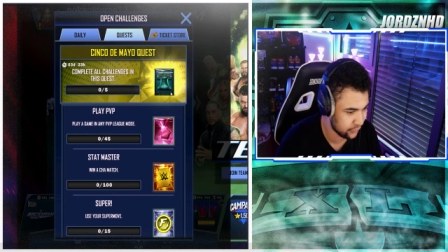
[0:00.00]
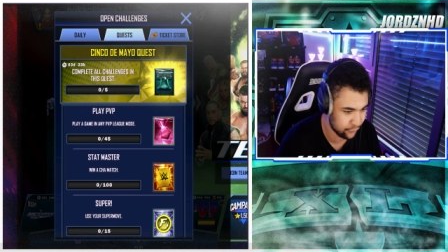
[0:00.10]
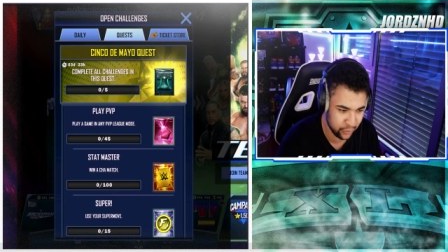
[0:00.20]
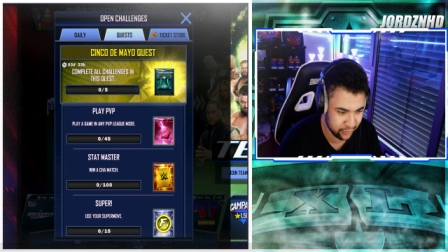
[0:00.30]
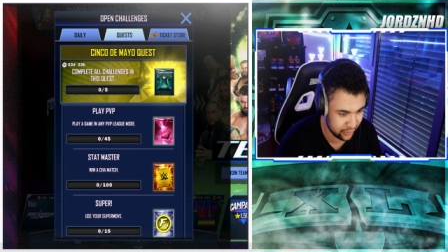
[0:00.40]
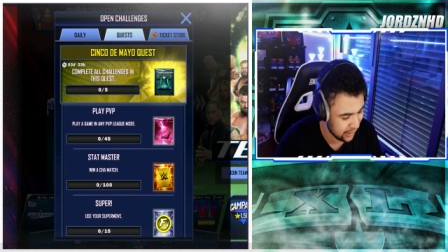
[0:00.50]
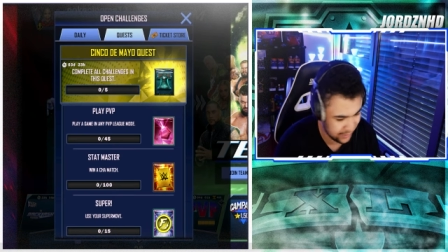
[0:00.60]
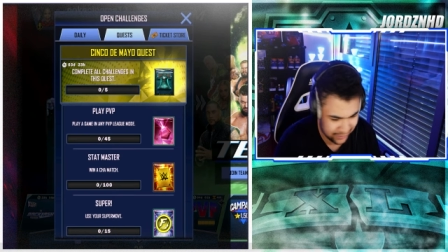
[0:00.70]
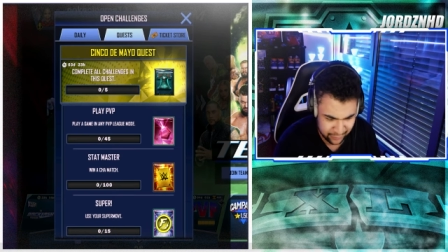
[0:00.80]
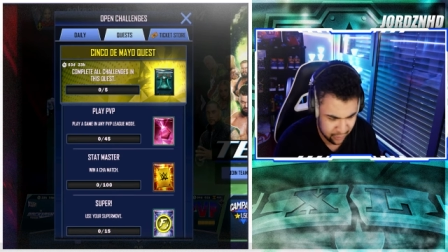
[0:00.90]
fusion,
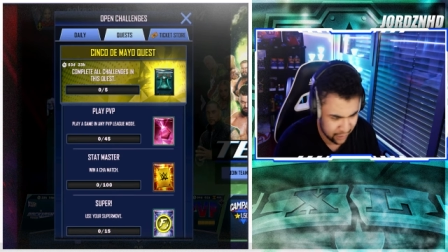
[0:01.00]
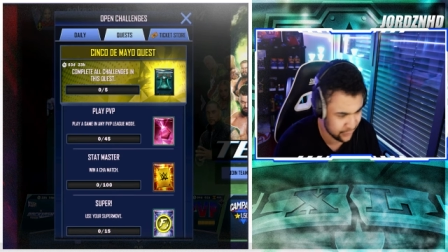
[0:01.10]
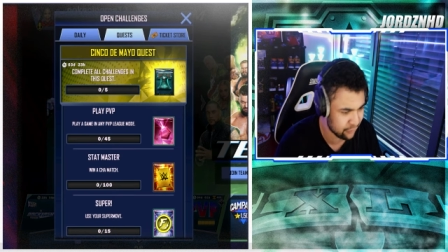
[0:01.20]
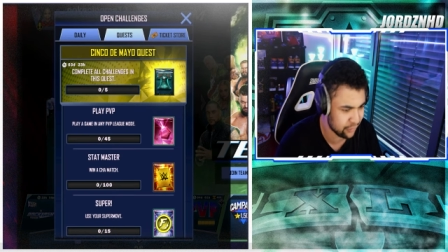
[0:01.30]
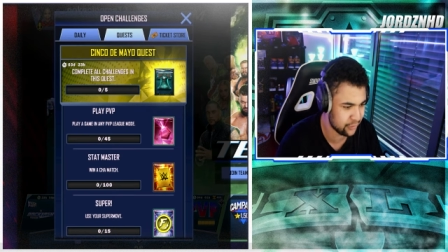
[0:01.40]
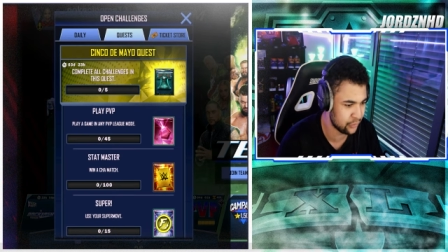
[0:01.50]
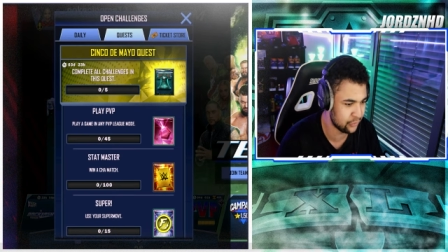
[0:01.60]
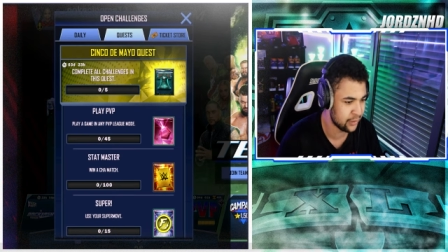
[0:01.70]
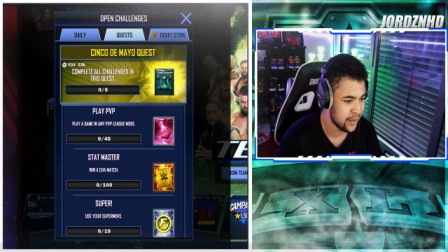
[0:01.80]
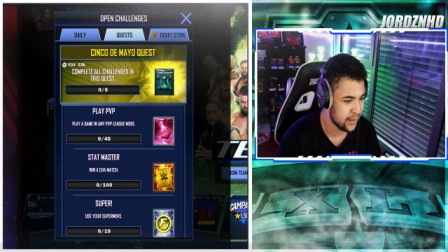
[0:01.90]
I think crafting crystals.